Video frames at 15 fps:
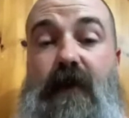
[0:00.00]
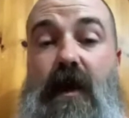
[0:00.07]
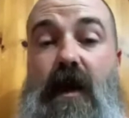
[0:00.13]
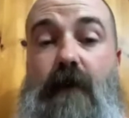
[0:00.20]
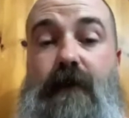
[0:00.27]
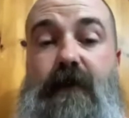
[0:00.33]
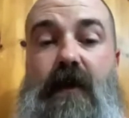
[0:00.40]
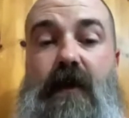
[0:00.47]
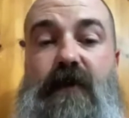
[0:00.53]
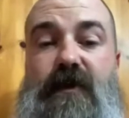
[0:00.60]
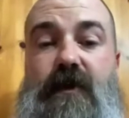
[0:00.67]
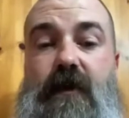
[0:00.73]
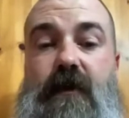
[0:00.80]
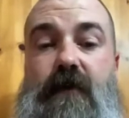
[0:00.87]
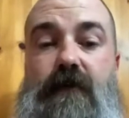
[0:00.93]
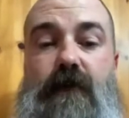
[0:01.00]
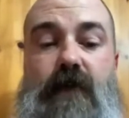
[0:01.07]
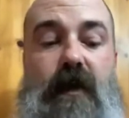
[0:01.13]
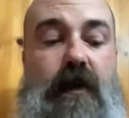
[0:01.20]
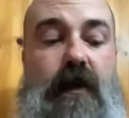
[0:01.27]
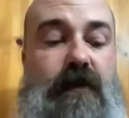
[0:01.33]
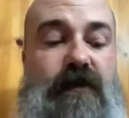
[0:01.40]
the opt-outs in it.
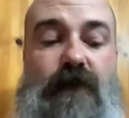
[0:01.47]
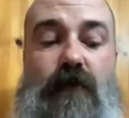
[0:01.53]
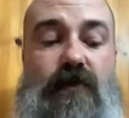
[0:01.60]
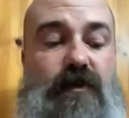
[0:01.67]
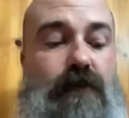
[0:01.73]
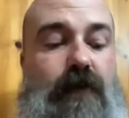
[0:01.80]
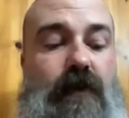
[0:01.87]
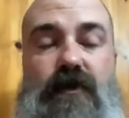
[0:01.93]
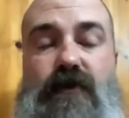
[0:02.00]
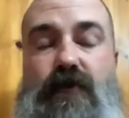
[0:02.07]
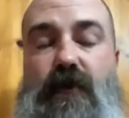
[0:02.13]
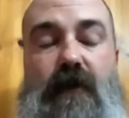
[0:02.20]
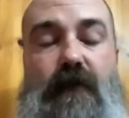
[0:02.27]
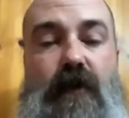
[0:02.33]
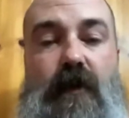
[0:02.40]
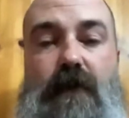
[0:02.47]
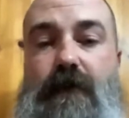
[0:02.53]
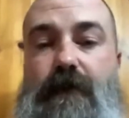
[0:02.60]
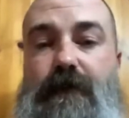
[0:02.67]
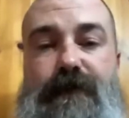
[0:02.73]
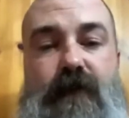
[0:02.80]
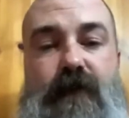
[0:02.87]
And as far as the players we give up,
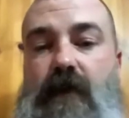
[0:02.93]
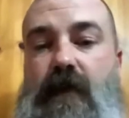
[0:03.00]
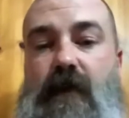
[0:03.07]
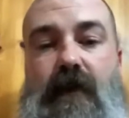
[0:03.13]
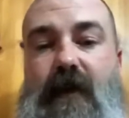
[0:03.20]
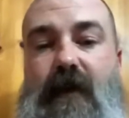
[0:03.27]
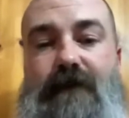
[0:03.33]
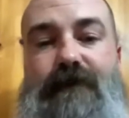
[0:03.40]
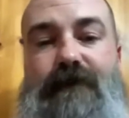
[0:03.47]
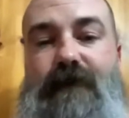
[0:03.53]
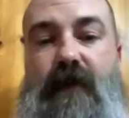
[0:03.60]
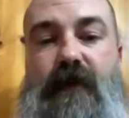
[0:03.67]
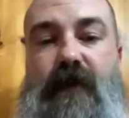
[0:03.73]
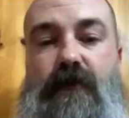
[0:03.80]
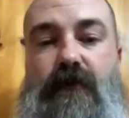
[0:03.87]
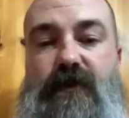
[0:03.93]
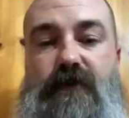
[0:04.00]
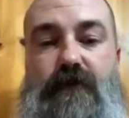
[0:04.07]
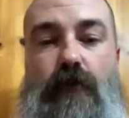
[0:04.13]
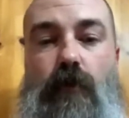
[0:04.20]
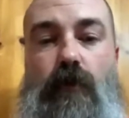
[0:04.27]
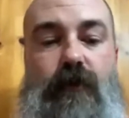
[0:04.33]
I think it was
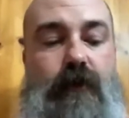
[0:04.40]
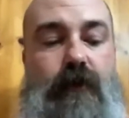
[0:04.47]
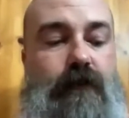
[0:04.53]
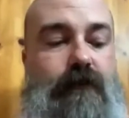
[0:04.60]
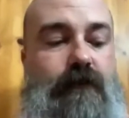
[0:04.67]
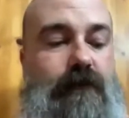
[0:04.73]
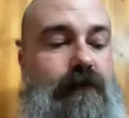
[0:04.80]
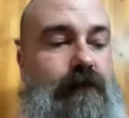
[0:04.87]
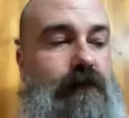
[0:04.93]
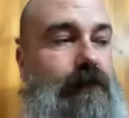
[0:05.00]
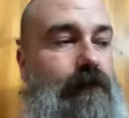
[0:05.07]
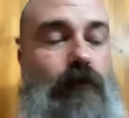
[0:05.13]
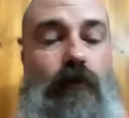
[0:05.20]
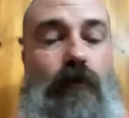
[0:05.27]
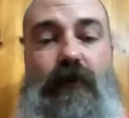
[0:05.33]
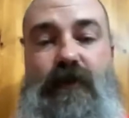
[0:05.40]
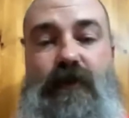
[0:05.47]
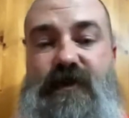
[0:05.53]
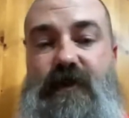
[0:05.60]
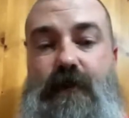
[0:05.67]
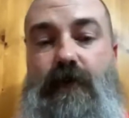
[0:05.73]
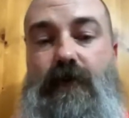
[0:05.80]
more than a
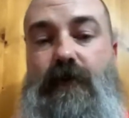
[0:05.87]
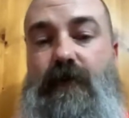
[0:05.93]
steal.